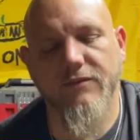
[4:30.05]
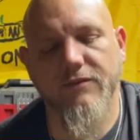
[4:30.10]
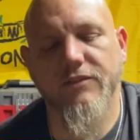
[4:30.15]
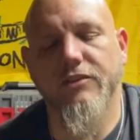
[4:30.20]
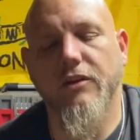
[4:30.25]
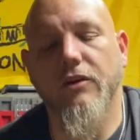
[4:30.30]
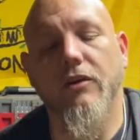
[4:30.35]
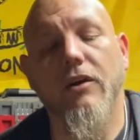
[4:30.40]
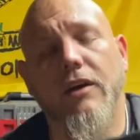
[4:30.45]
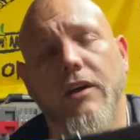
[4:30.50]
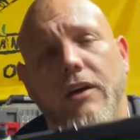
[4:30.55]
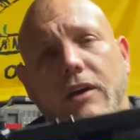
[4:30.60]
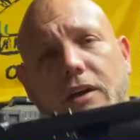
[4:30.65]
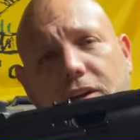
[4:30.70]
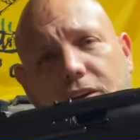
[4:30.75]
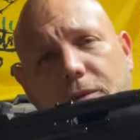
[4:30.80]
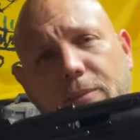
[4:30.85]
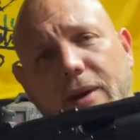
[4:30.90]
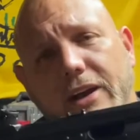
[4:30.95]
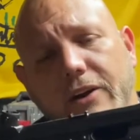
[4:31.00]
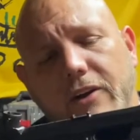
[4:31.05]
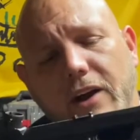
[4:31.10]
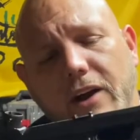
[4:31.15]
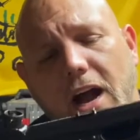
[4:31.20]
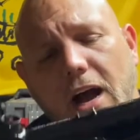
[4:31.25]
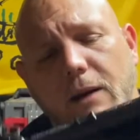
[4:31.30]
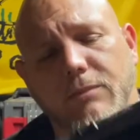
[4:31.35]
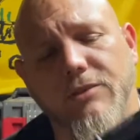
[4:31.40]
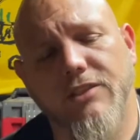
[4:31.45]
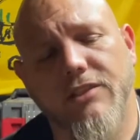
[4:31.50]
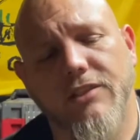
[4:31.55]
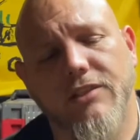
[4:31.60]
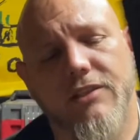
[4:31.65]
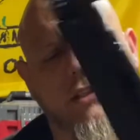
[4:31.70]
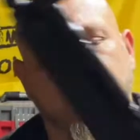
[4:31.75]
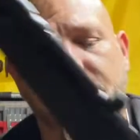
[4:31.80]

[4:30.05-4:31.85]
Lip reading: So you get to make your options.